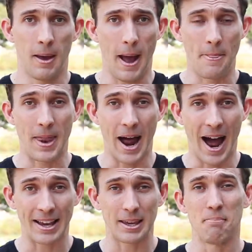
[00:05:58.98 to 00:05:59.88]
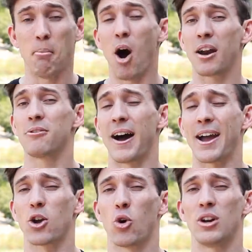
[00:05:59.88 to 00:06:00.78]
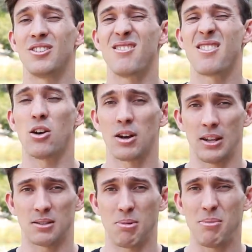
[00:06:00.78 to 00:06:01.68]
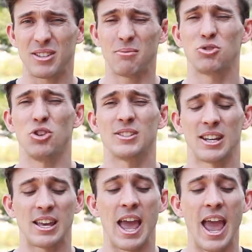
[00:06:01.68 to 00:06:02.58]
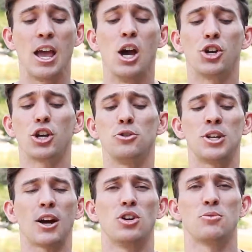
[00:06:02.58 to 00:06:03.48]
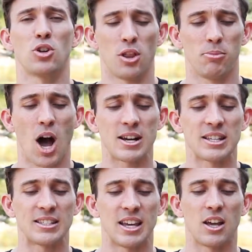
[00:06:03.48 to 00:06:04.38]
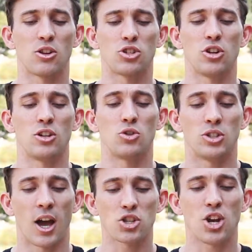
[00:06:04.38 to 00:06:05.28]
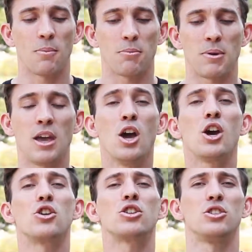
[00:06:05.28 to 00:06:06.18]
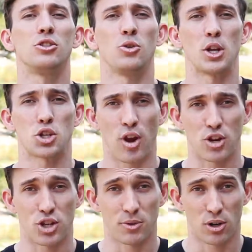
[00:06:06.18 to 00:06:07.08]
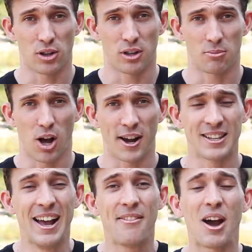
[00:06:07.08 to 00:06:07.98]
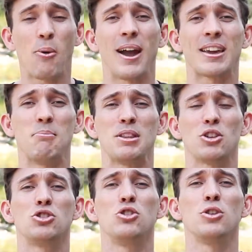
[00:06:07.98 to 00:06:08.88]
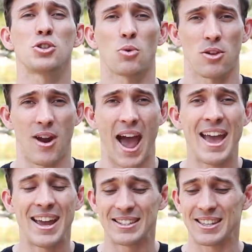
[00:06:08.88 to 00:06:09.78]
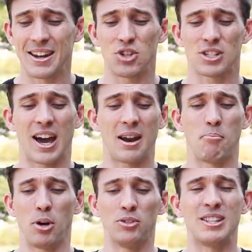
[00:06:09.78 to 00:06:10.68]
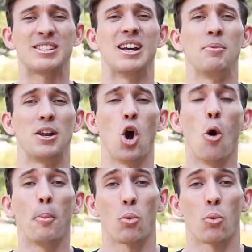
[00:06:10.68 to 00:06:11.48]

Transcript: and then I can modify according to their needs. Maybe some students I say, hey, you're tuck jumps on all the blocks, and I say another student, do a tuck jump with me, you're still doing straight jumps on all the other blocks. That way I can meet the students where they're at, instead of just kind of building something to hope it